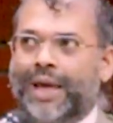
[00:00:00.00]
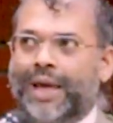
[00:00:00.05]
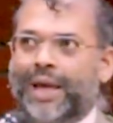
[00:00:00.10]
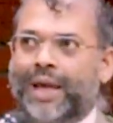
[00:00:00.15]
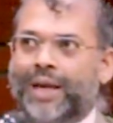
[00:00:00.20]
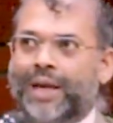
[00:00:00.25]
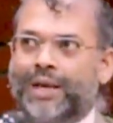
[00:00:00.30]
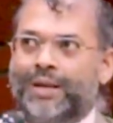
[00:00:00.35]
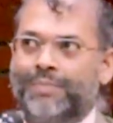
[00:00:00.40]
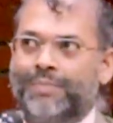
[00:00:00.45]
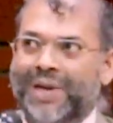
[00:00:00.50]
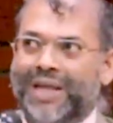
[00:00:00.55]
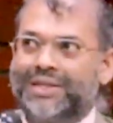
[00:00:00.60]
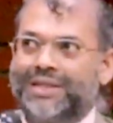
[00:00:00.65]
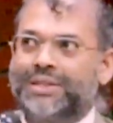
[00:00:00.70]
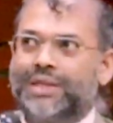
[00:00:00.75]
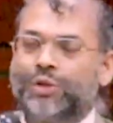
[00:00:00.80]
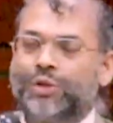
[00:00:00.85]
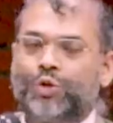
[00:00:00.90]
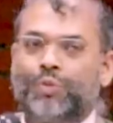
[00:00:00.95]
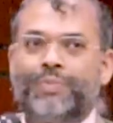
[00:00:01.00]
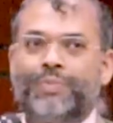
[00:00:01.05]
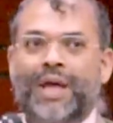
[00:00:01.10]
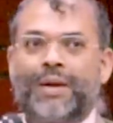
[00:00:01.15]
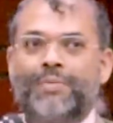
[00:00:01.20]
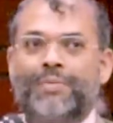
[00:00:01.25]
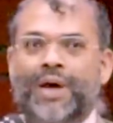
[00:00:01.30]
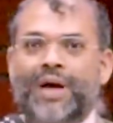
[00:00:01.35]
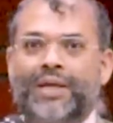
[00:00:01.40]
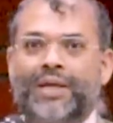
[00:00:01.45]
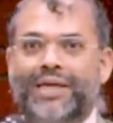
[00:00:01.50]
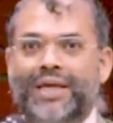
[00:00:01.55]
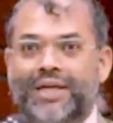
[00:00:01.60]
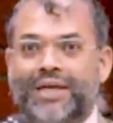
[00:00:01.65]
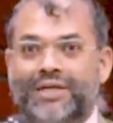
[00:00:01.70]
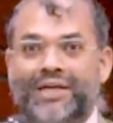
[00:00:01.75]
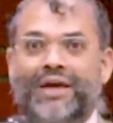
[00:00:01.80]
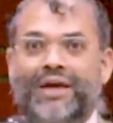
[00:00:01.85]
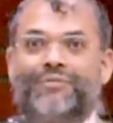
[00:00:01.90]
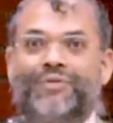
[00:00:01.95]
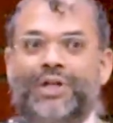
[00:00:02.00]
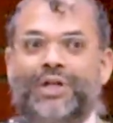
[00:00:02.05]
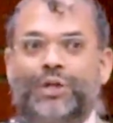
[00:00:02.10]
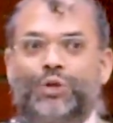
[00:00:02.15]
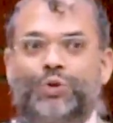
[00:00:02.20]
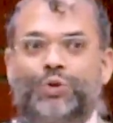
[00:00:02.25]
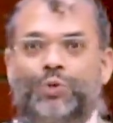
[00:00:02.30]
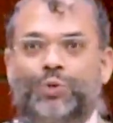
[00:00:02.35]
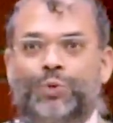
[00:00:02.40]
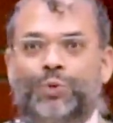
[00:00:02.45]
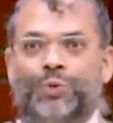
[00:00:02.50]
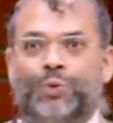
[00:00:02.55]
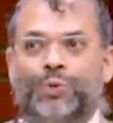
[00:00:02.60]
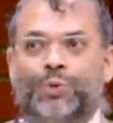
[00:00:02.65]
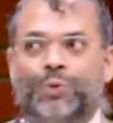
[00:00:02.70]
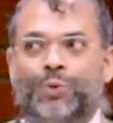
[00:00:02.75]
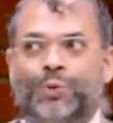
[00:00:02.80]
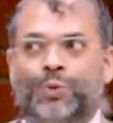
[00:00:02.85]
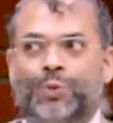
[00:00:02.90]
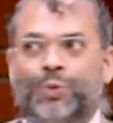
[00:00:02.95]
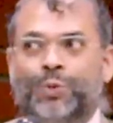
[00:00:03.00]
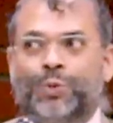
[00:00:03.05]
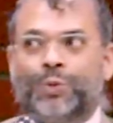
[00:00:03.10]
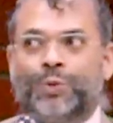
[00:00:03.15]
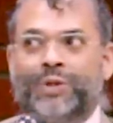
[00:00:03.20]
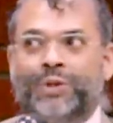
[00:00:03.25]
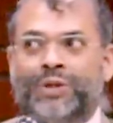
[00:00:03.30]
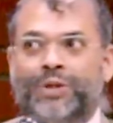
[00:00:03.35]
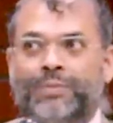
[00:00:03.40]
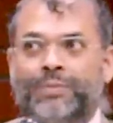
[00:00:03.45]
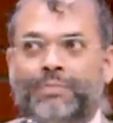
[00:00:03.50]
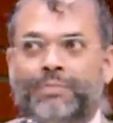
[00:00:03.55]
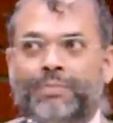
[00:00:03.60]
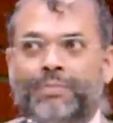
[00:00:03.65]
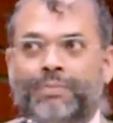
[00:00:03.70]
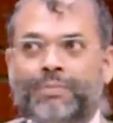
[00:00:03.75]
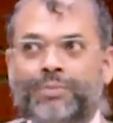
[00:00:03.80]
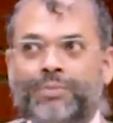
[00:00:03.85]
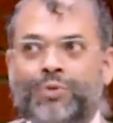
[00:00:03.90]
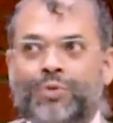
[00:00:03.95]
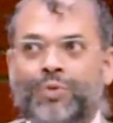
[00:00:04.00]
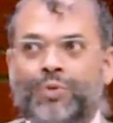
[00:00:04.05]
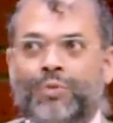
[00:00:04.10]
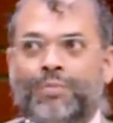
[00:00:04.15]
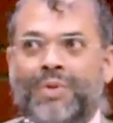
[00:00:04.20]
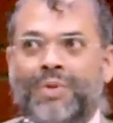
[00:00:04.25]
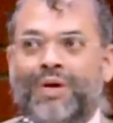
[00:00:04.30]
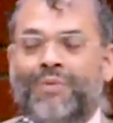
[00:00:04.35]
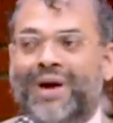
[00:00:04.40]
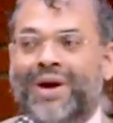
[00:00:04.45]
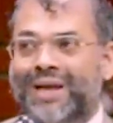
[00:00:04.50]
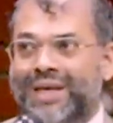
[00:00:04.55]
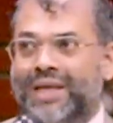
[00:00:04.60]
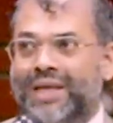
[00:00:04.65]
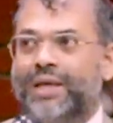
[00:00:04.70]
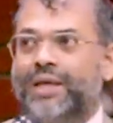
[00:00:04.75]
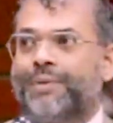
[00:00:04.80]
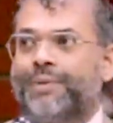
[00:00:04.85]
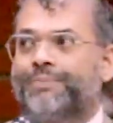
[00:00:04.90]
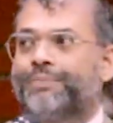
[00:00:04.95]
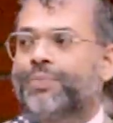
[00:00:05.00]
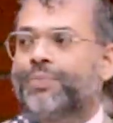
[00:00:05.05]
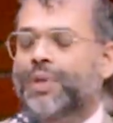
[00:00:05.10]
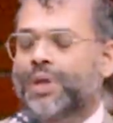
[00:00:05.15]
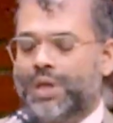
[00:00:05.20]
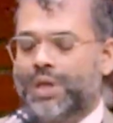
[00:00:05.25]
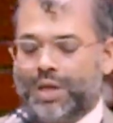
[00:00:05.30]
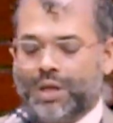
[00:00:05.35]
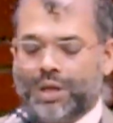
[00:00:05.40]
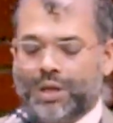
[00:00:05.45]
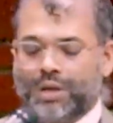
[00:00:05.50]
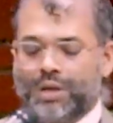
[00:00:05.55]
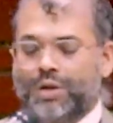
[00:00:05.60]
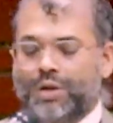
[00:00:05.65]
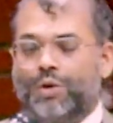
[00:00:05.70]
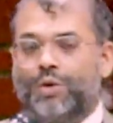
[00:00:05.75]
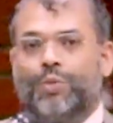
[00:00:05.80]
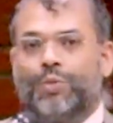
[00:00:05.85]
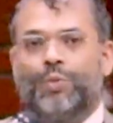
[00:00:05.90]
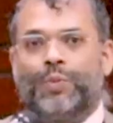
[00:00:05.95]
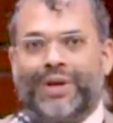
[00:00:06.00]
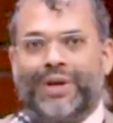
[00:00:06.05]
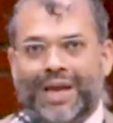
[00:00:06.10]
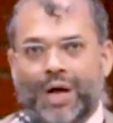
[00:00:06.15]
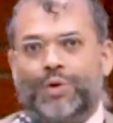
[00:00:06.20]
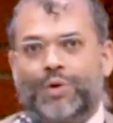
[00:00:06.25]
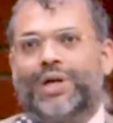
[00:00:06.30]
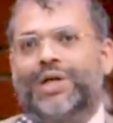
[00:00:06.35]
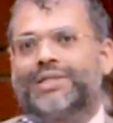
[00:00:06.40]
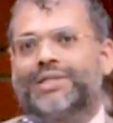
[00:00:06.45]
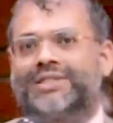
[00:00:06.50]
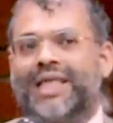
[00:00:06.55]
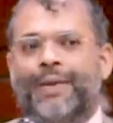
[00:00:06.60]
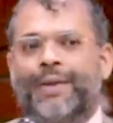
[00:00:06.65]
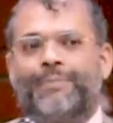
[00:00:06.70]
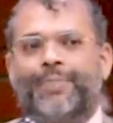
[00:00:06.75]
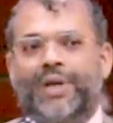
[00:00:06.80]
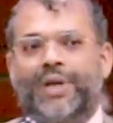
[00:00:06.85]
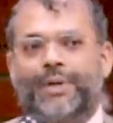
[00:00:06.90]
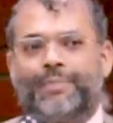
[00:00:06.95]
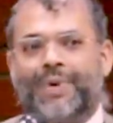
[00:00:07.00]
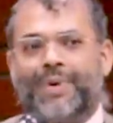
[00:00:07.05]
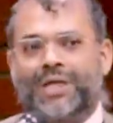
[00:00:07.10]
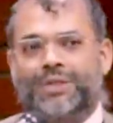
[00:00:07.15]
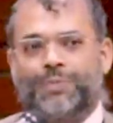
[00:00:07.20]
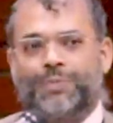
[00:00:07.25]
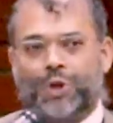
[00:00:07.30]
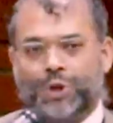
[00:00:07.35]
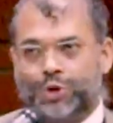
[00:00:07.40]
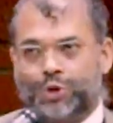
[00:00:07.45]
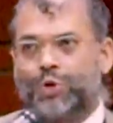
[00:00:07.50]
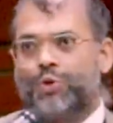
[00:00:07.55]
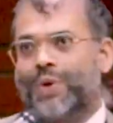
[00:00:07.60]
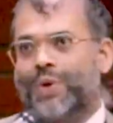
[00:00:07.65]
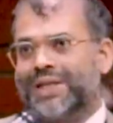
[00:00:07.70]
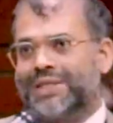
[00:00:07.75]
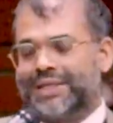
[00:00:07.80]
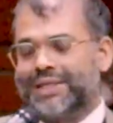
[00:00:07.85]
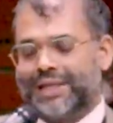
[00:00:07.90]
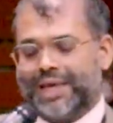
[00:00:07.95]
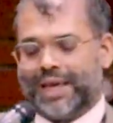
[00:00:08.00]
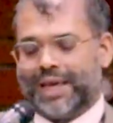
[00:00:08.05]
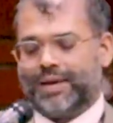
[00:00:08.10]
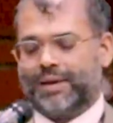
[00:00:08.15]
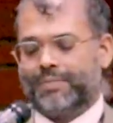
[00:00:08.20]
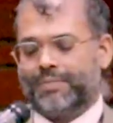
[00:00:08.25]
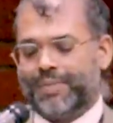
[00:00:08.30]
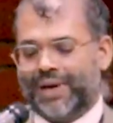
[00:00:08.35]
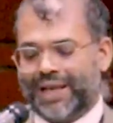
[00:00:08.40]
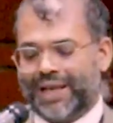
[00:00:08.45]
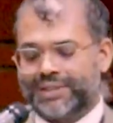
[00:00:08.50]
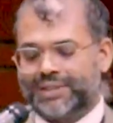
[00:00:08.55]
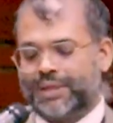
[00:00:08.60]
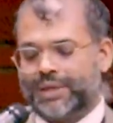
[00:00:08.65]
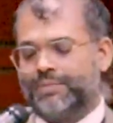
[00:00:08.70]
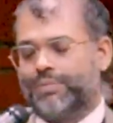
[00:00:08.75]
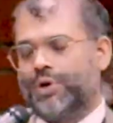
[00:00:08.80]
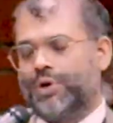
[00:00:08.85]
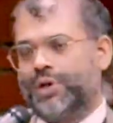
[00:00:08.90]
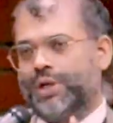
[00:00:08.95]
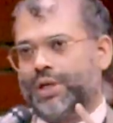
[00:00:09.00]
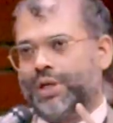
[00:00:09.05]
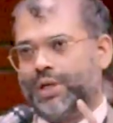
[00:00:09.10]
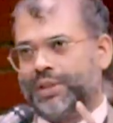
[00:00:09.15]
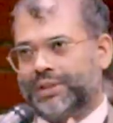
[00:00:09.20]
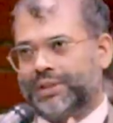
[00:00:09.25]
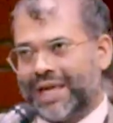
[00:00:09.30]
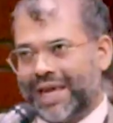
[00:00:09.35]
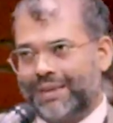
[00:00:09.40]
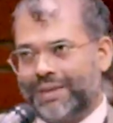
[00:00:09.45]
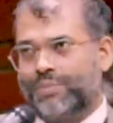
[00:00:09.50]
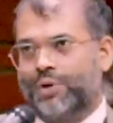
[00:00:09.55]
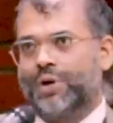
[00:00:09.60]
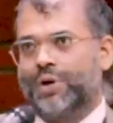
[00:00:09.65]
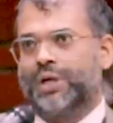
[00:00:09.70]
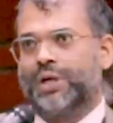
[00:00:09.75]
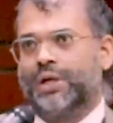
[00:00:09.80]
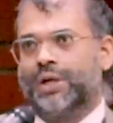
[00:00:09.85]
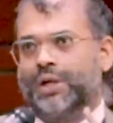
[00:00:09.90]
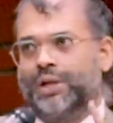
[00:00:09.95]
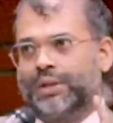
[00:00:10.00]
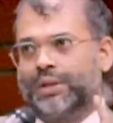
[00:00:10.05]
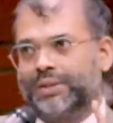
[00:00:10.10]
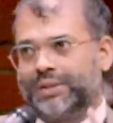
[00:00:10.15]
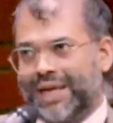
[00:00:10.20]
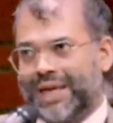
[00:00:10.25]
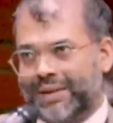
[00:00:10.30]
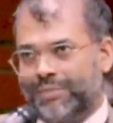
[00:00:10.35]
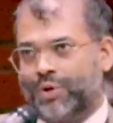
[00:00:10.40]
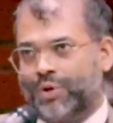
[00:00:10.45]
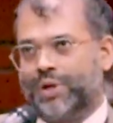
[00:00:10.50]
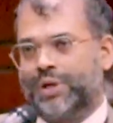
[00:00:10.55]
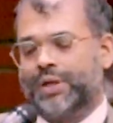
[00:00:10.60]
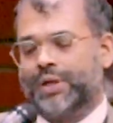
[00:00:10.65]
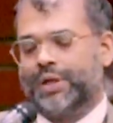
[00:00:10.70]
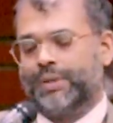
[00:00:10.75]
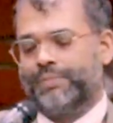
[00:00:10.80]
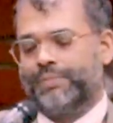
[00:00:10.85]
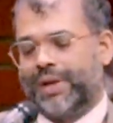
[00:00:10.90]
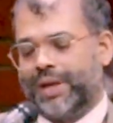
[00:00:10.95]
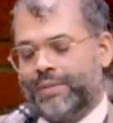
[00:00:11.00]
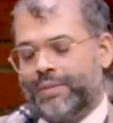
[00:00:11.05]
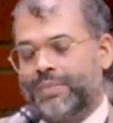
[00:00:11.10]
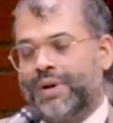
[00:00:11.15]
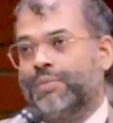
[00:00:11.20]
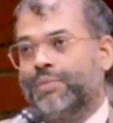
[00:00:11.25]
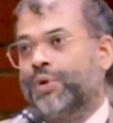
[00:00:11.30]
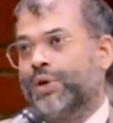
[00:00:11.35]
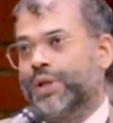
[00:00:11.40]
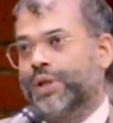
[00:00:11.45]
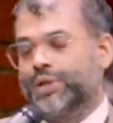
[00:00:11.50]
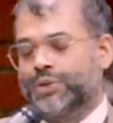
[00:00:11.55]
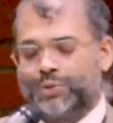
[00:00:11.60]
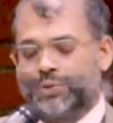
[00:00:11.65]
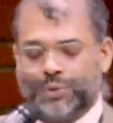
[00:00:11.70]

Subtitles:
And the Malaysian to Myanmar, he traveled to Mawadi without a stamp in the passport. So once again, Malaysian border, Thai border, Myanmar border.